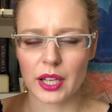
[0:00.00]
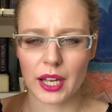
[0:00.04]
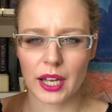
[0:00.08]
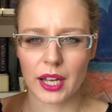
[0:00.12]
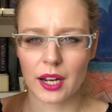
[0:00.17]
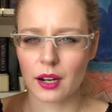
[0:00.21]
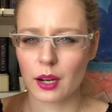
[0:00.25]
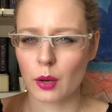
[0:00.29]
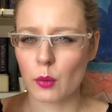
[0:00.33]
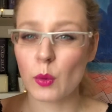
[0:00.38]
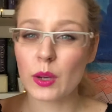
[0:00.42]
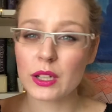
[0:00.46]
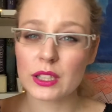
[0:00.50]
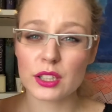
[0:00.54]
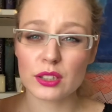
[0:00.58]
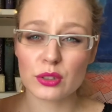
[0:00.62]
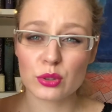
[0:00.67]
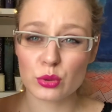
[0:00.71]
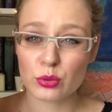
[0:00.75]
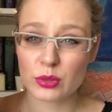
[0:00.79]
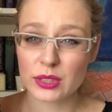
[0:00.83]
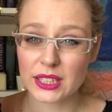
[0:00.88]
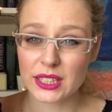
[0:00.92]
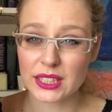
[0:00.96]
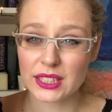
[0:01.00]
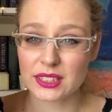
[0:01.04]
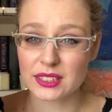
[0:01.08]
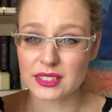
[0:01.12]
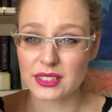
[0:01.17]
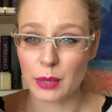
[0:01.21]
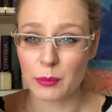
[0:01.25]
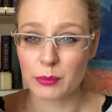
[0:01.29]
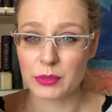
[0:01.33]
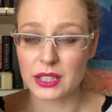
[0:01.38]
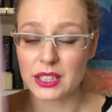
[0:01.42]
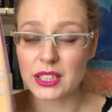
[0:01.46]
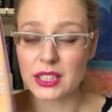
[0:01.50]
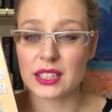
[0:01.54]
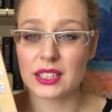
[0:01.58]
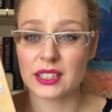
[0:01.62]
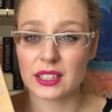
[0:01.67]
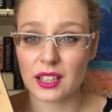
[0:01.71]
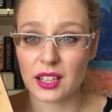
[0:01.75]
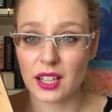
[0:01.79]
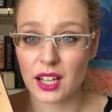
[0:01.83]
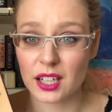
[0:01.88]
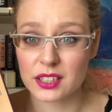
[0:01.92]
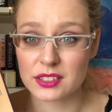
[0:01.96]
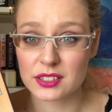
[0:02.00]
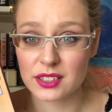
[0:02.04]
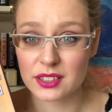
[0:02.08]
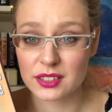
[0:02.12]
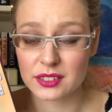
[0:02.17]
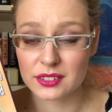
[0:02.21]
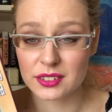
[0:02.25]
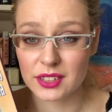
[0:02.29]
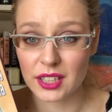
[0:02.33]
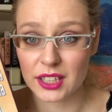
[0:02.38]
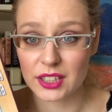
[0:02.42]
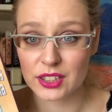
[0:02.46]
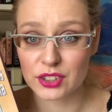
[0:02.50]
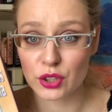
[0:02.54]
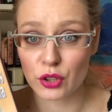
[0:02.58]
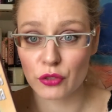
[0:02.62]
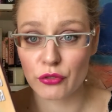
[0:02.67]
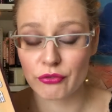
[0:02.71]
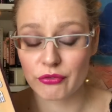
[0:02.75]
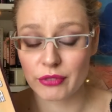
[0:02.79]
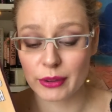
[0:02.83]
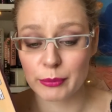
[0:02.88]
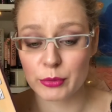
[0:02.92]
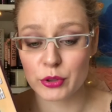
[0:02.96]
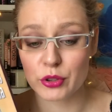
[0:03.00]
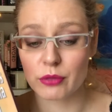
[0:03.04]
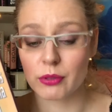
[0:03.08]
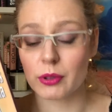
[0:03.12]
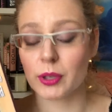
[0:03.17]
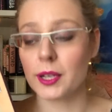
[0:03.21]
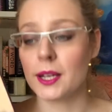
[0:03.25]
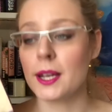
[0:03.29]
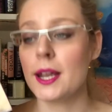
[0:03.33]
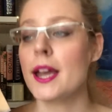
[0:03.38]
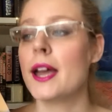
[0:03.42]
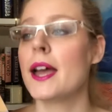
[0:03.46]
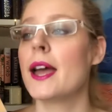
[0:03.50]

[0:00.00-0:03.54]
and I wanted to read something in the last days of February,